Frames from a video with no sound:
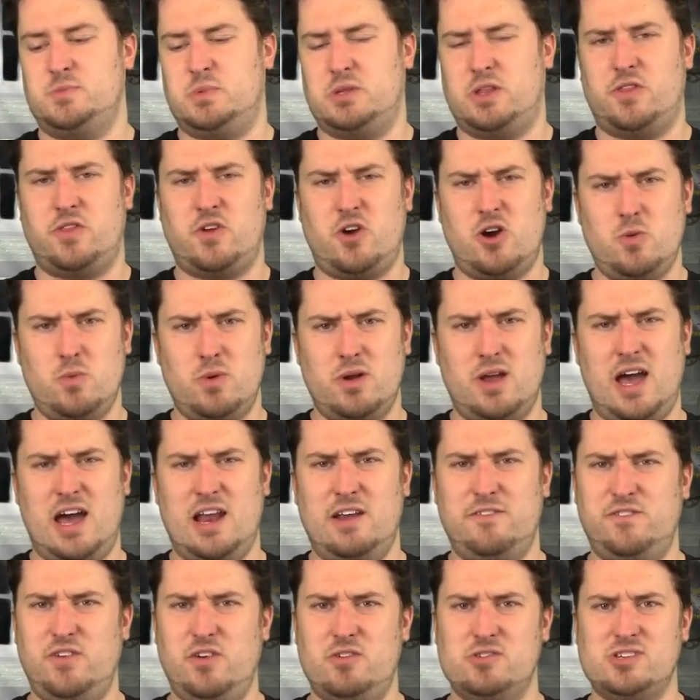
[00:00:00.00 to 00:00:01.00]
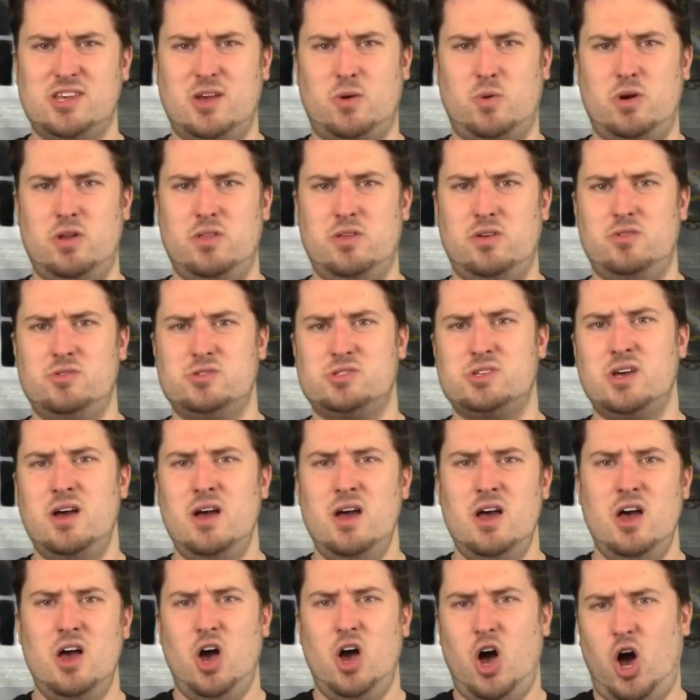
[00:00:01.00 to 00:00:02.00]
but the third one kind of feels like one of those
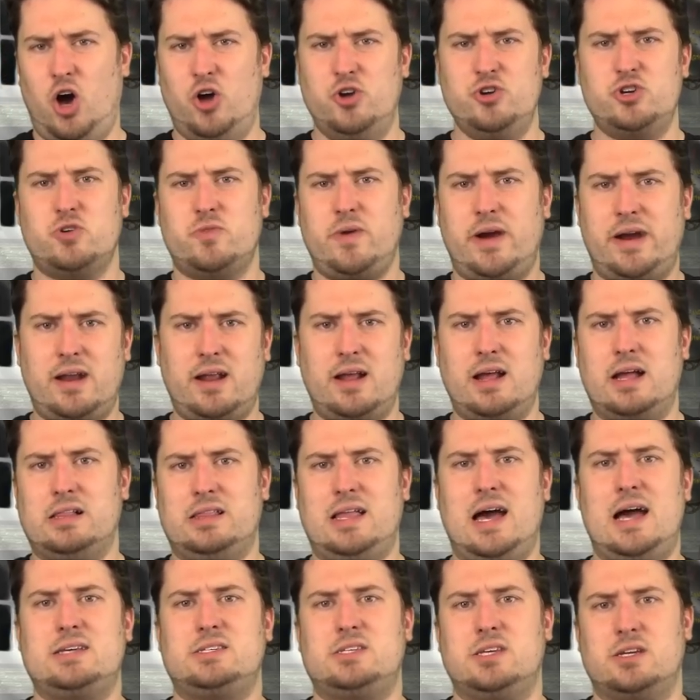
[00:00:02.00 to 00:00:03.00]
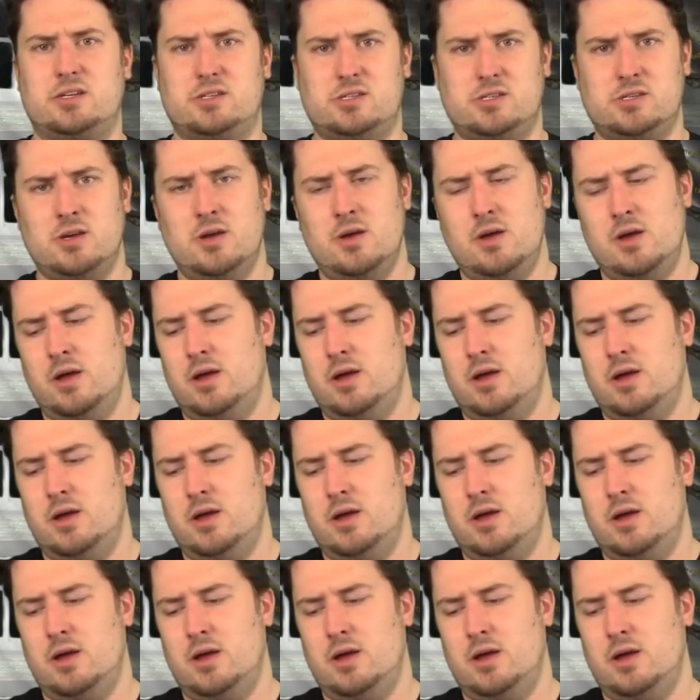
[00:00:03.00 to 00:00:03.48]
underrated classics.